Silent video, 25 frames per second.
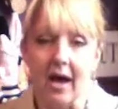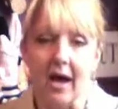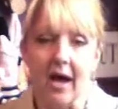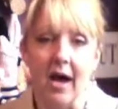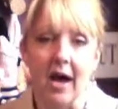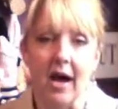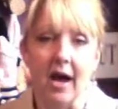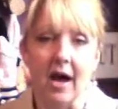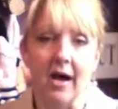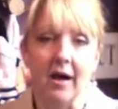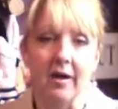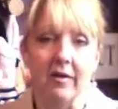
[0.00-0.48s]

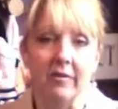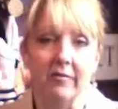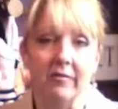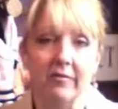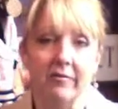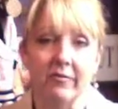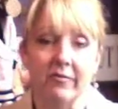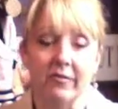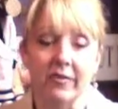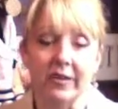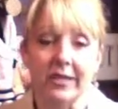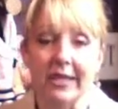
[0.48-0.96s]
of
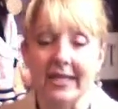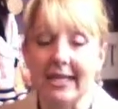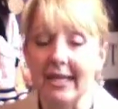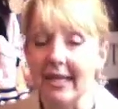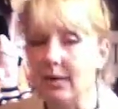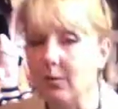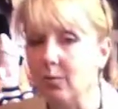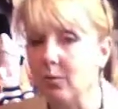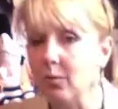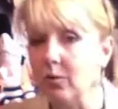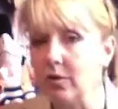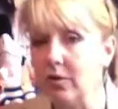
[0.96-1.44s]

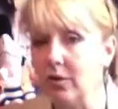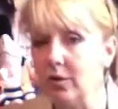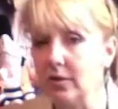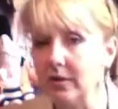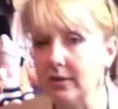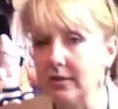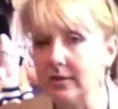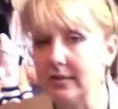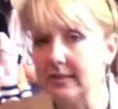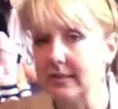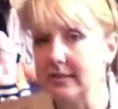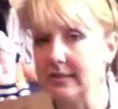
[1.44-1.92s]

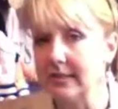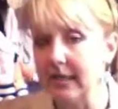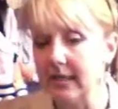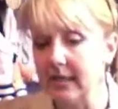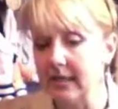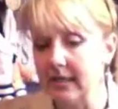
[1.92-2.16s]
keywords.